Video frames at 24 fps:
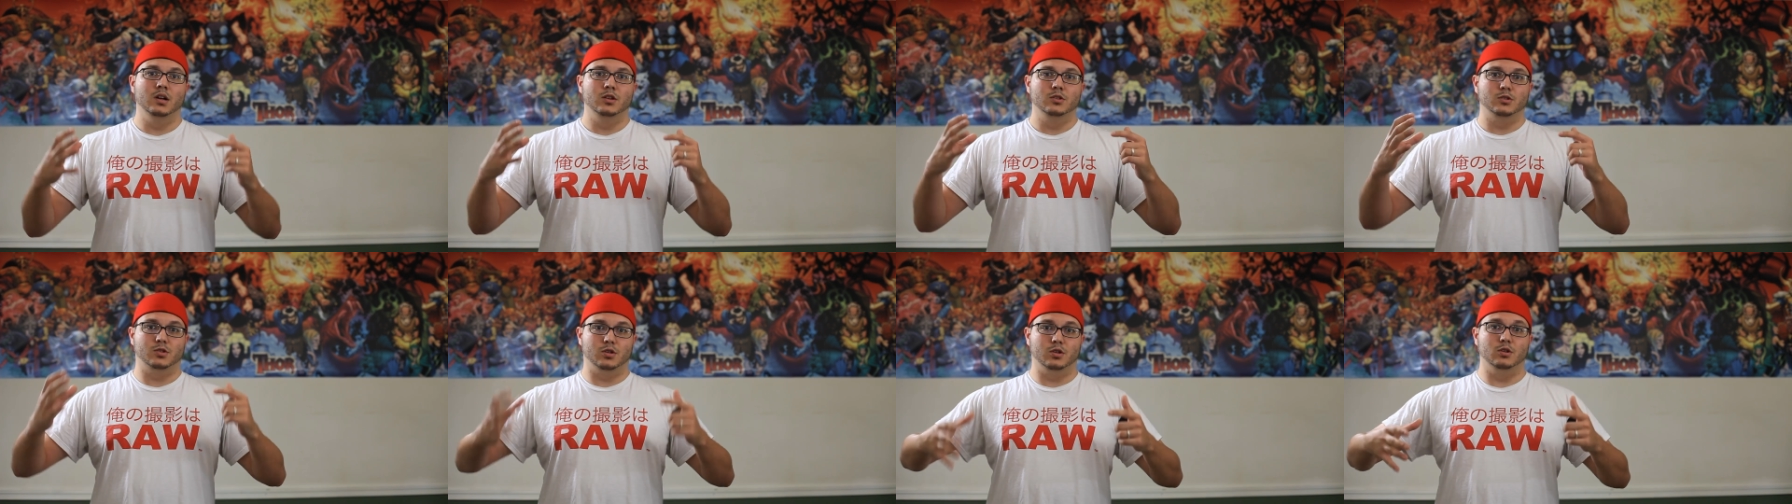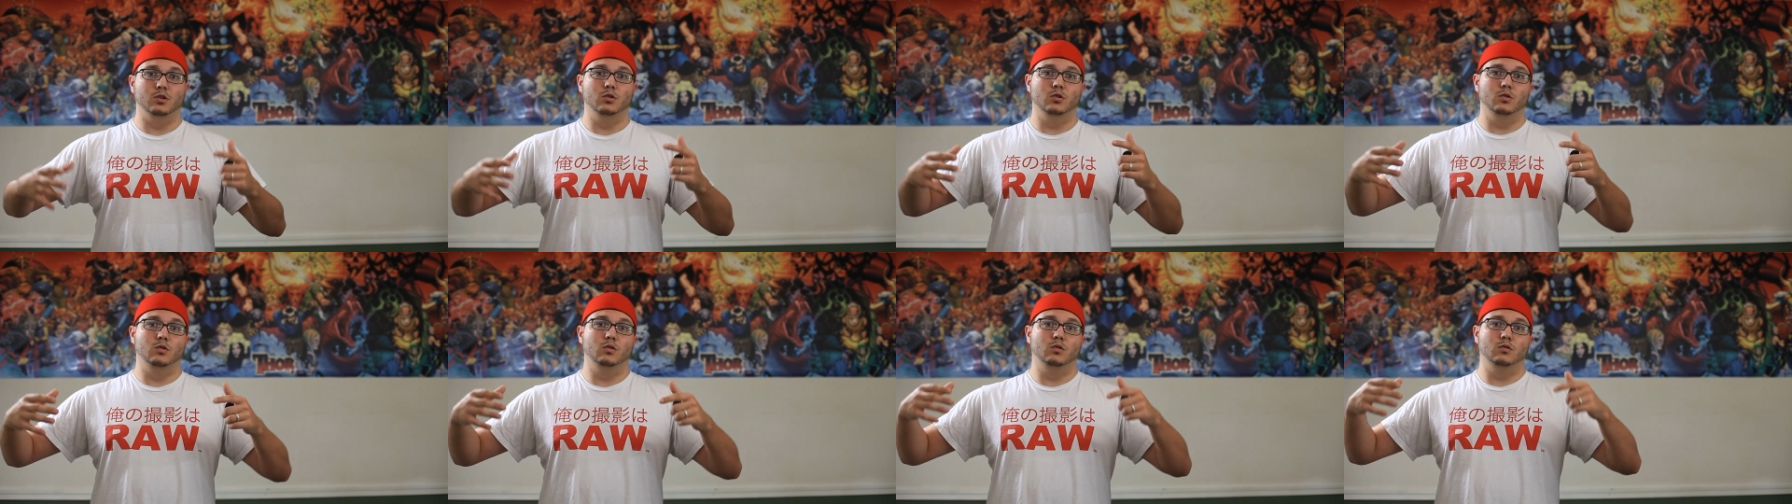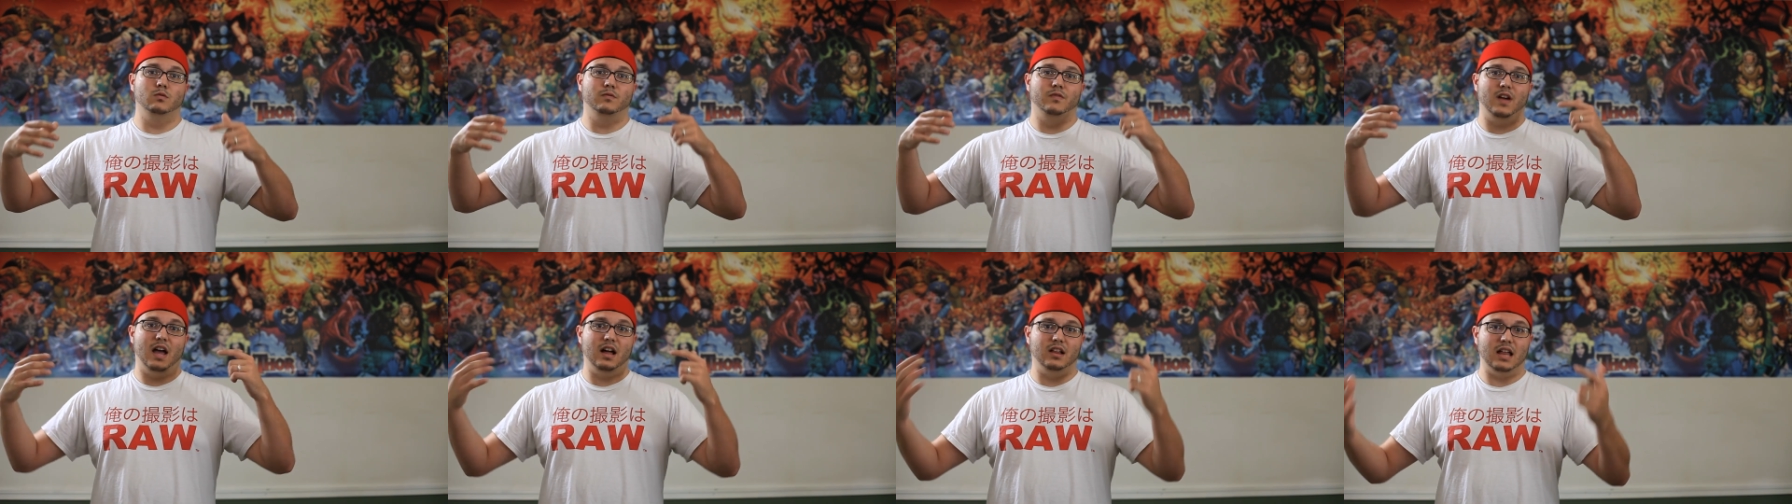to
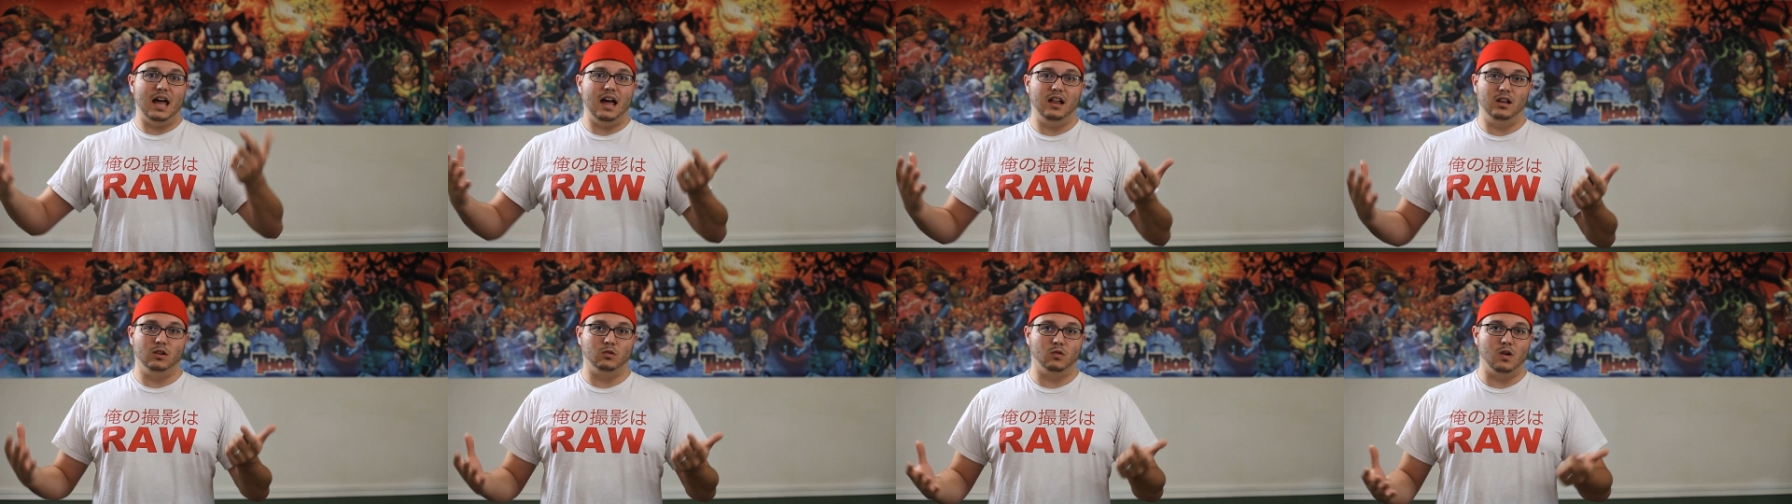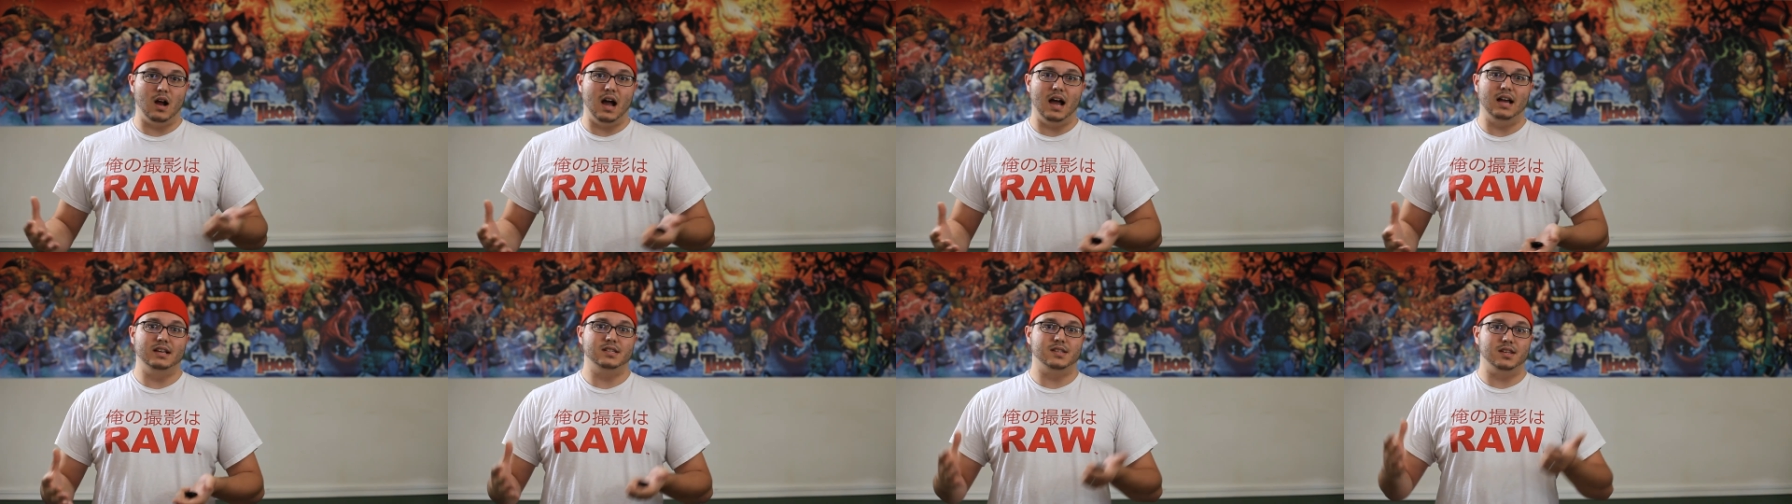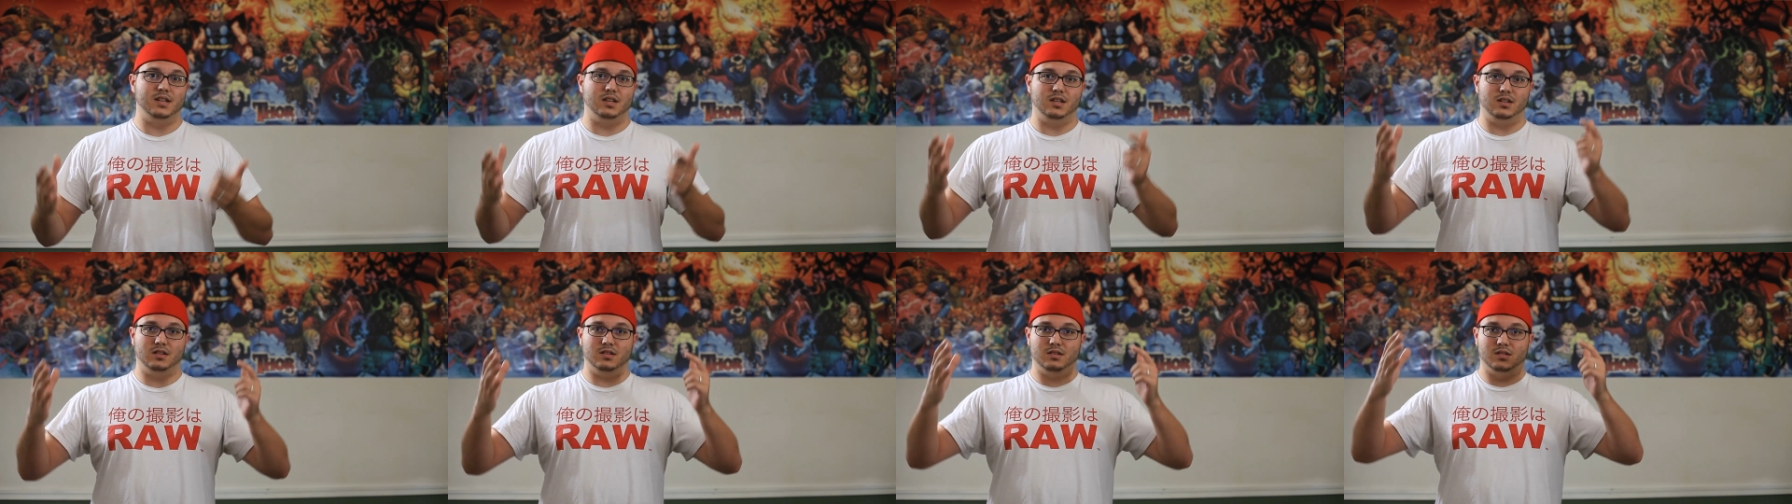Valhalla
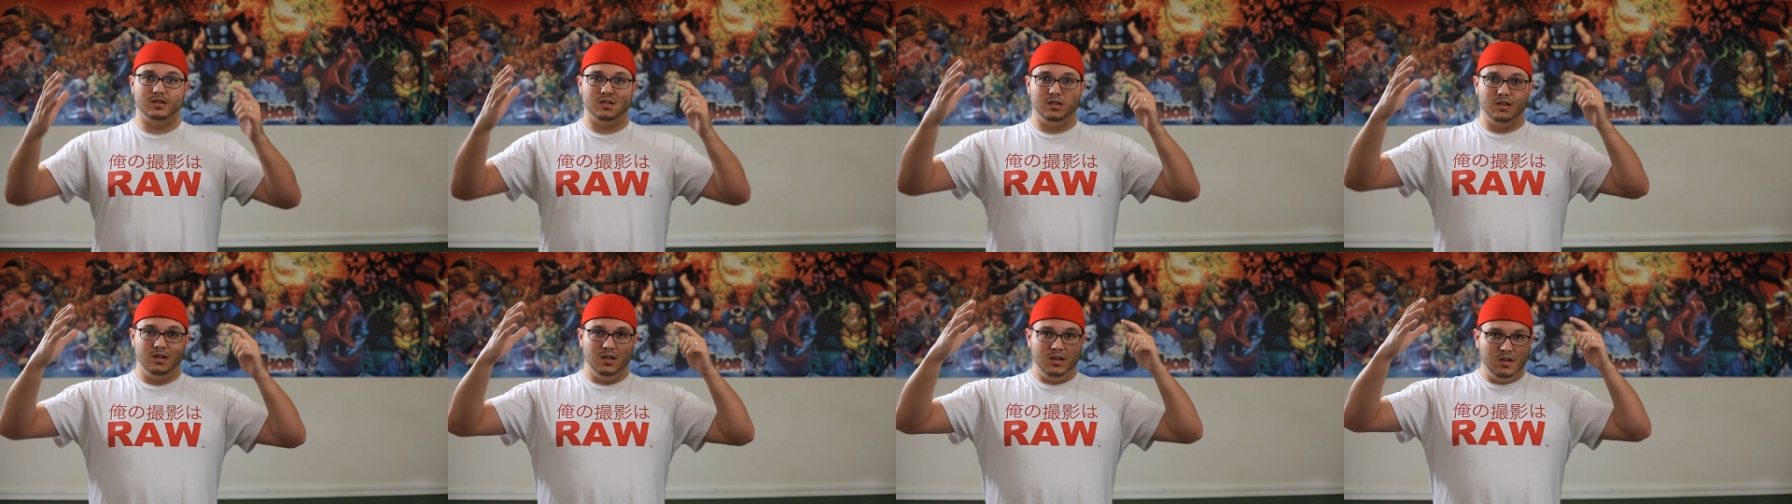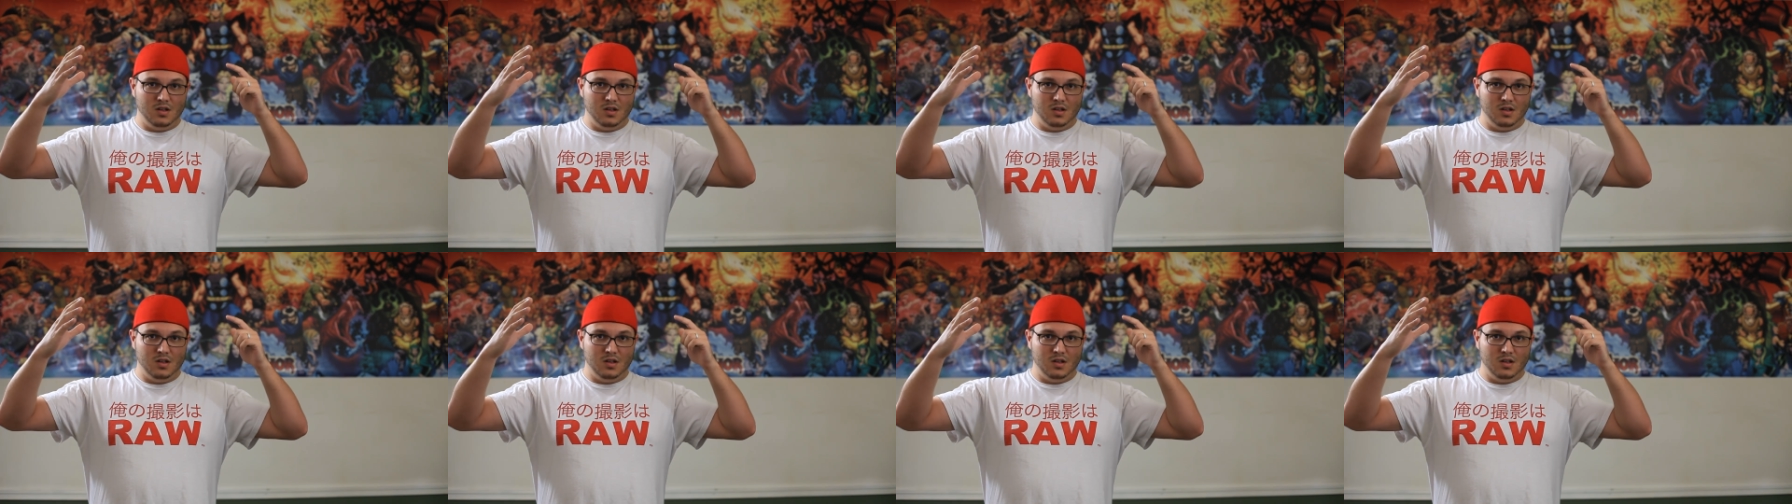Rising's